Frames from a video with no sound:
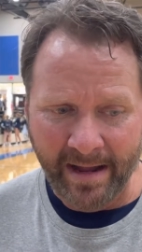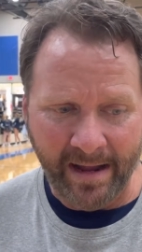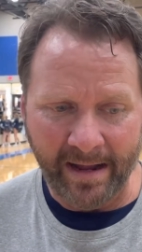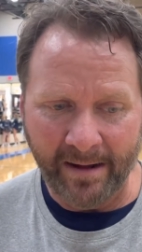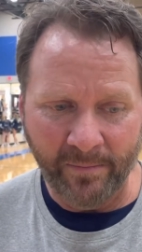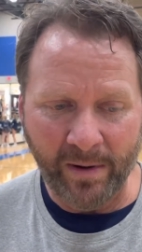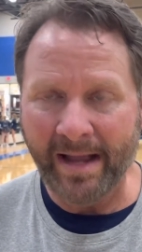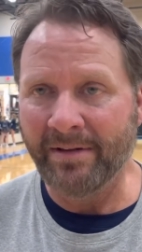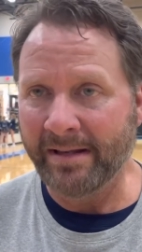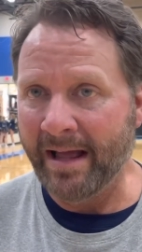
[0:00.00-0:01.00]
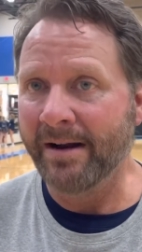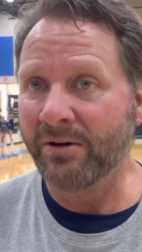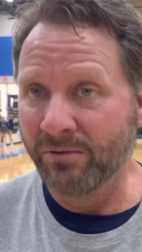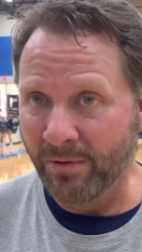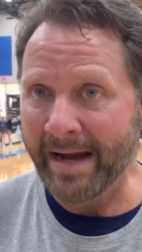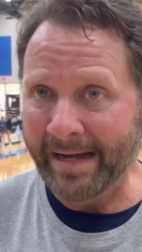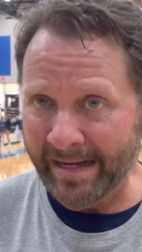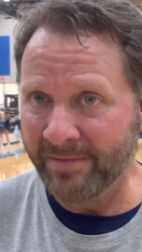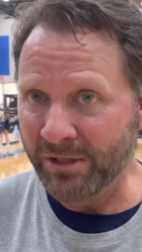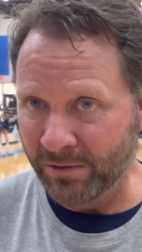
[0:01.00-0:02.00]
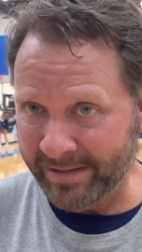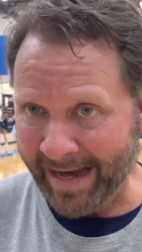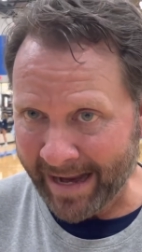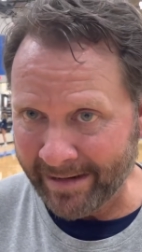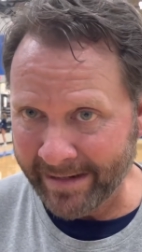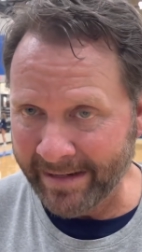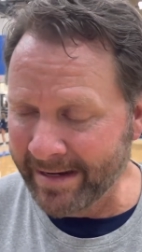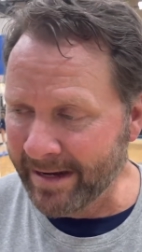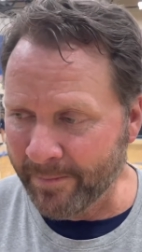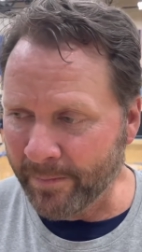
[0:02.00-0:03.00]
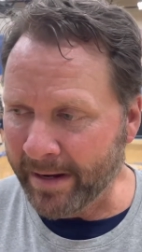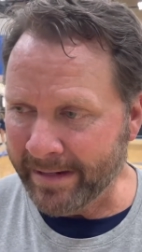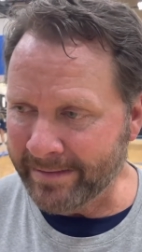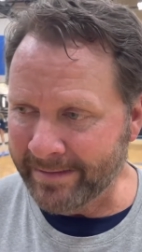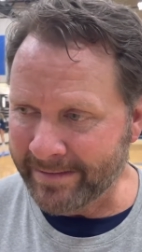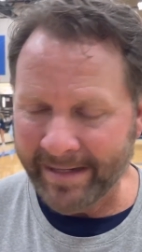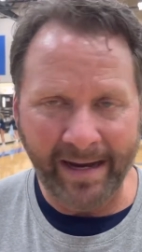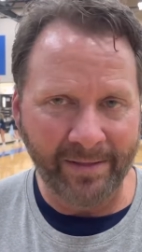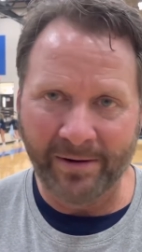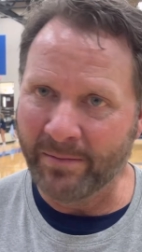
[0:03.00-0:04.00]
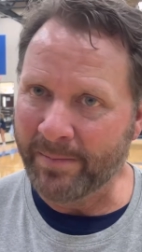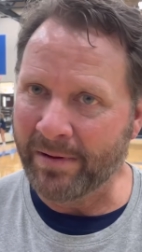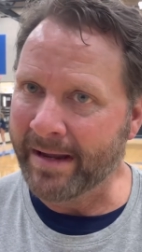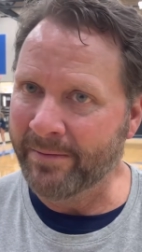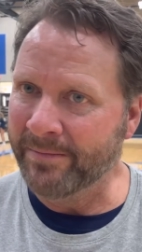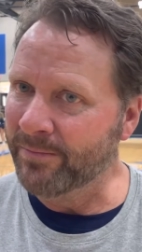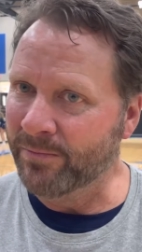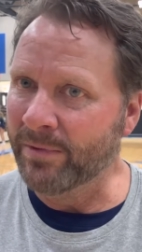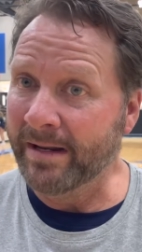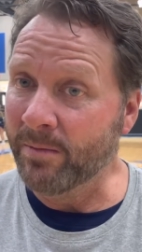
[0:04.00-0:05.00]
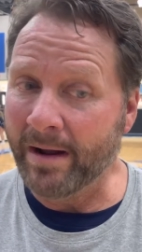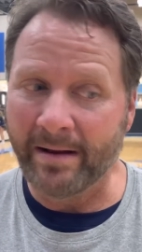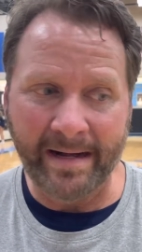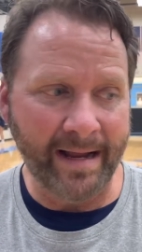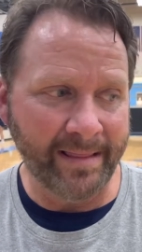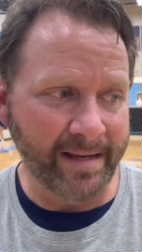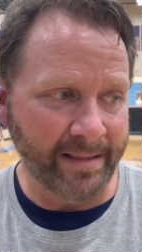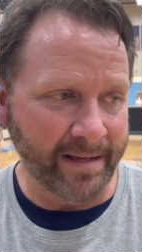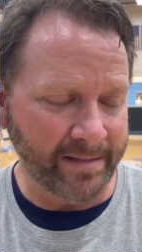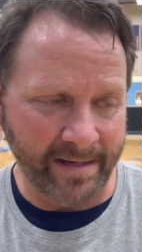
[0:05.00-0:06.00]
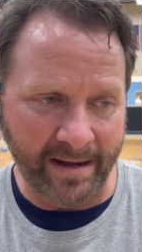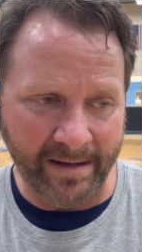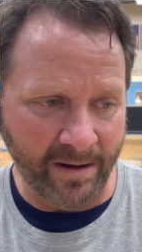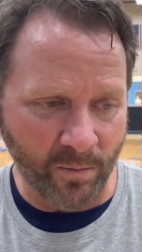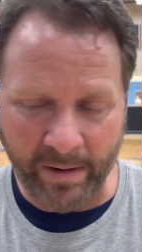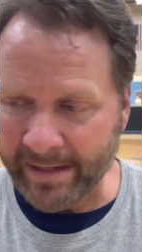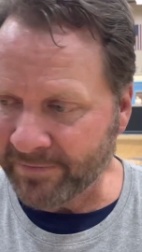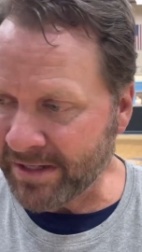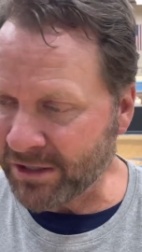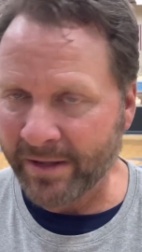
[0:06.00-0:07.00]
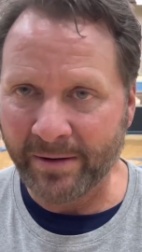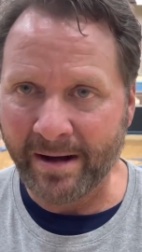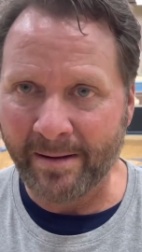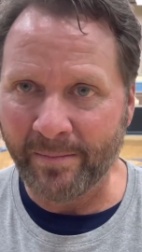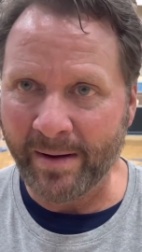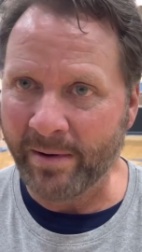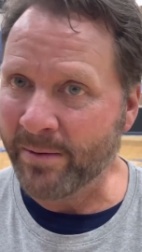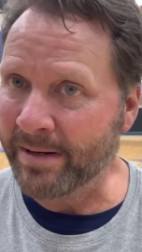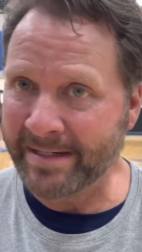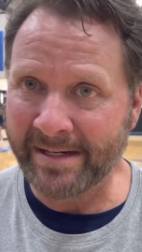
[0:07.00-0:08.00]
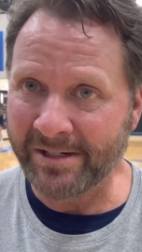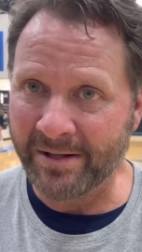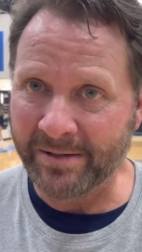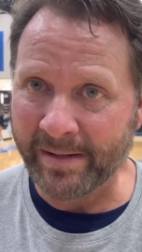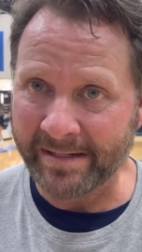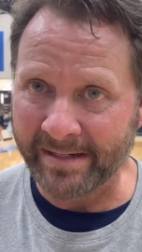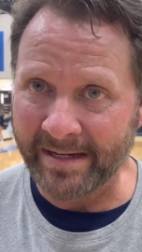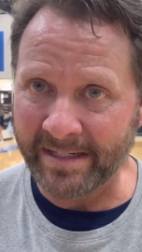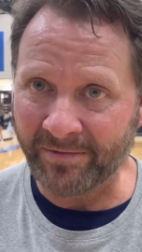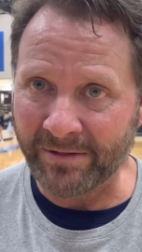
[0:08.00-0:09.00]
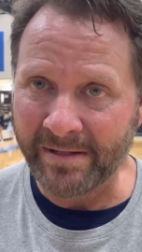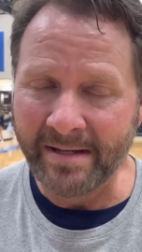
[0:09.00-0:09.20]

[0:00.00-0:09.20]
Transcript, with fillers: Um, we have a lot of great individual talent, mm-hmm. but together we play really well. And I think that uh, you know we lift each other up, and we want to see each other be successful.